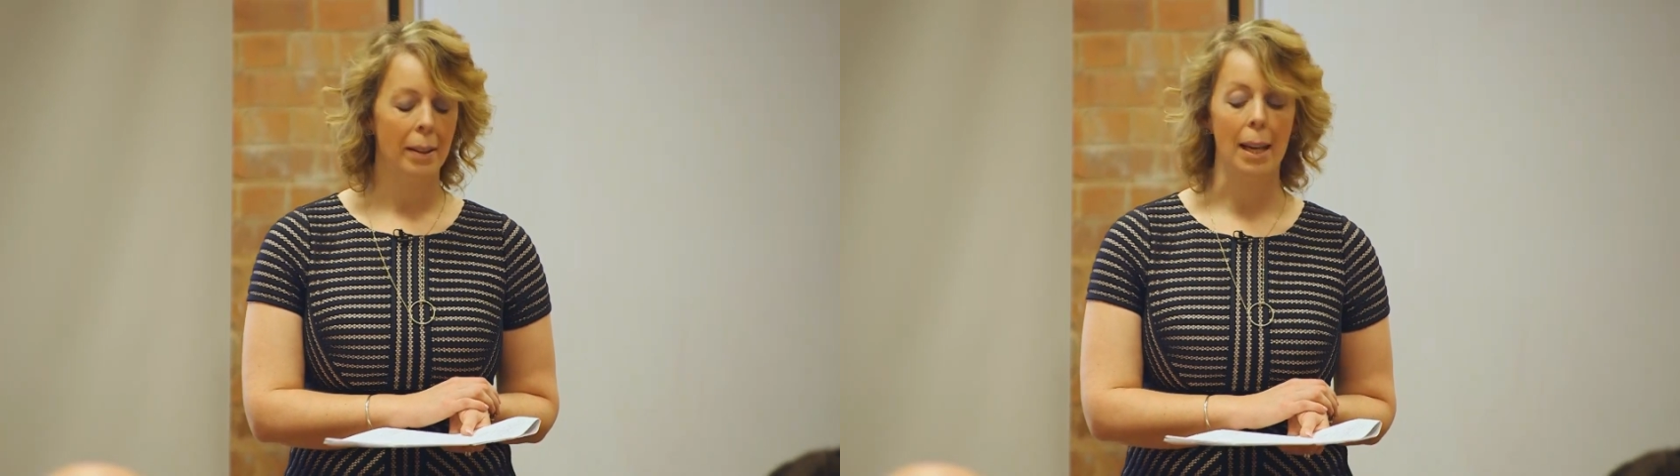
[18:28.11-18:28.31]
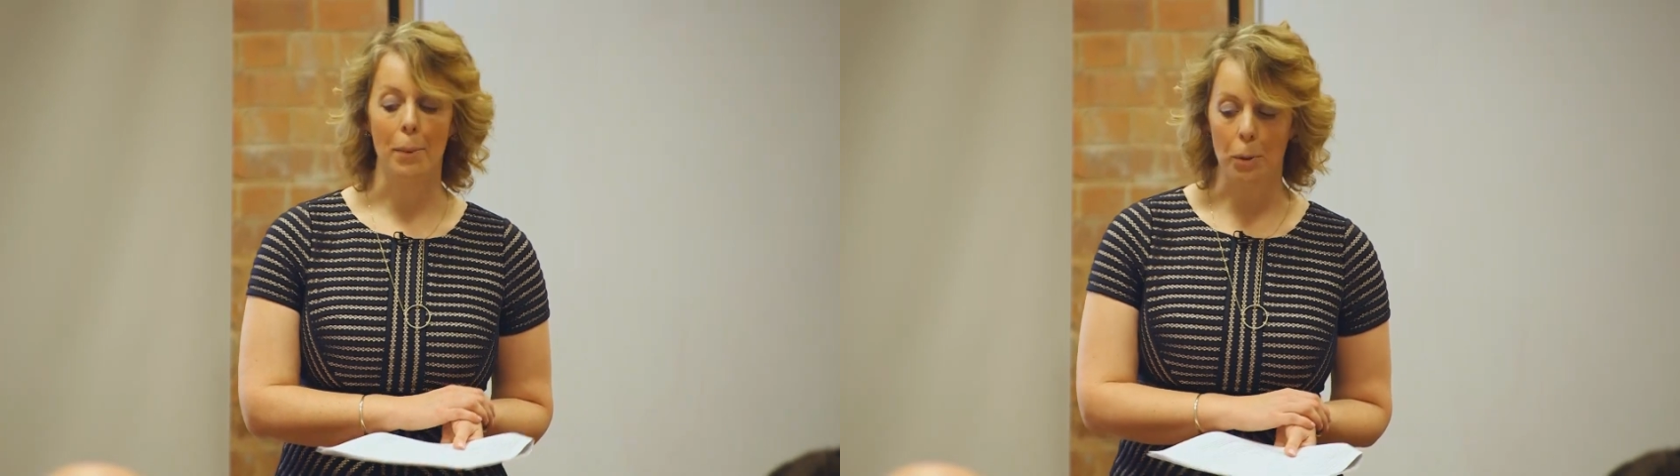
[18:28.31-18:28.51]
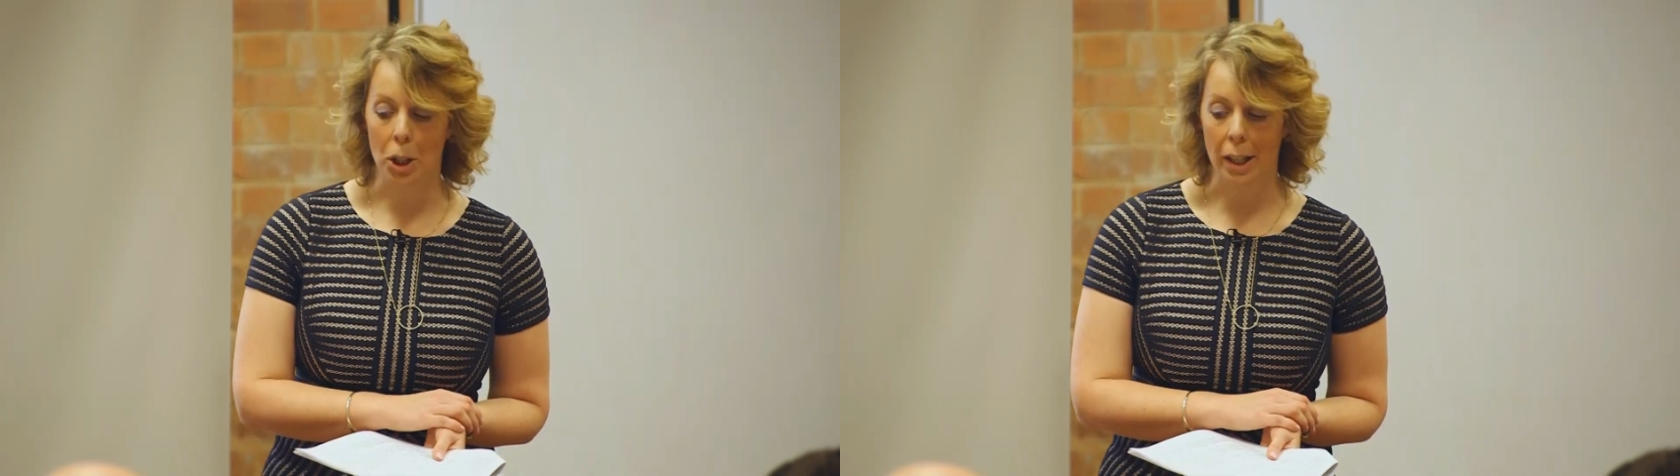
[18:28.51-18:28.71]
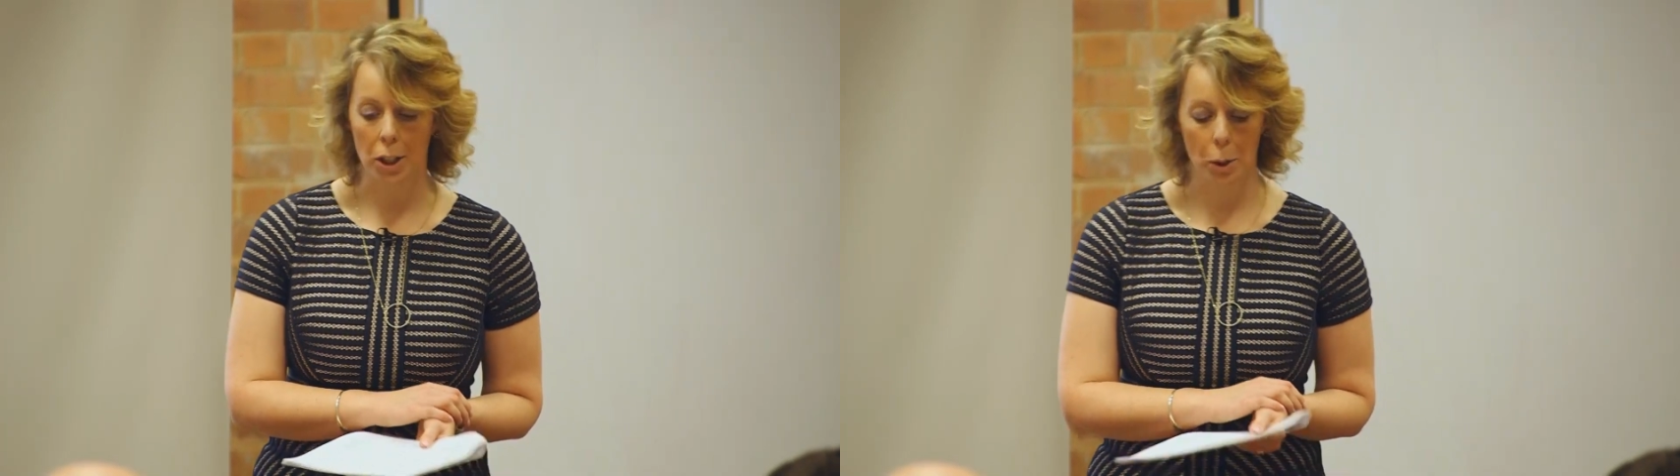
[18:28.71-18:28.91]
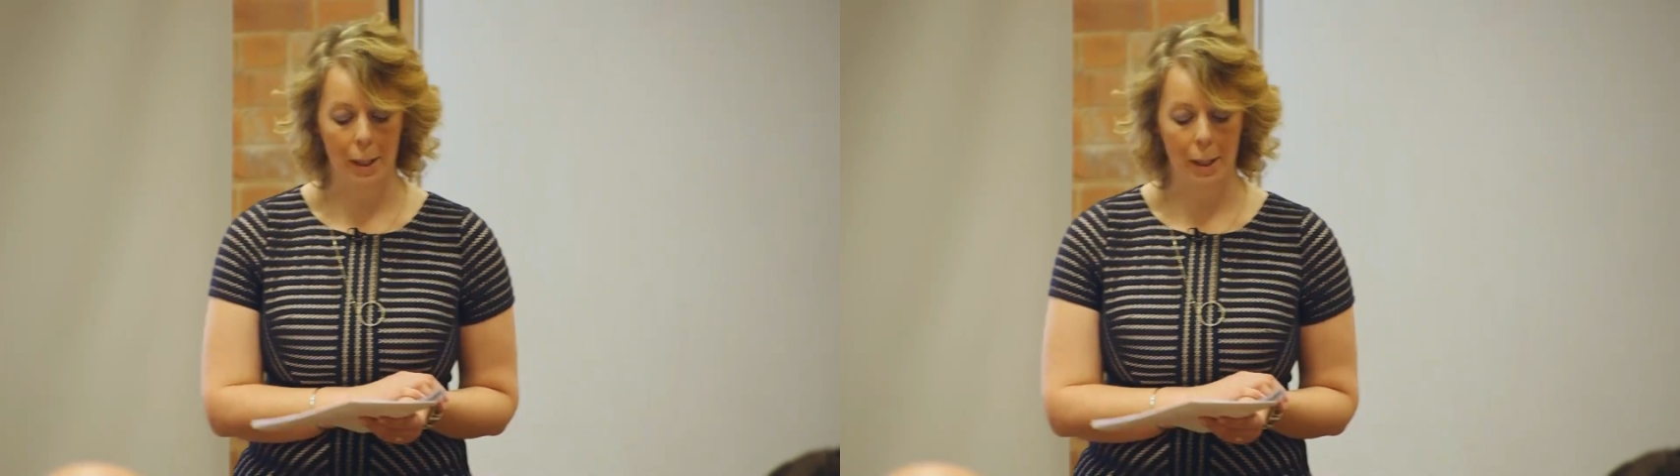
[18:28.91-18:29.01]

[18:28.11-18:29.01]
they will charge you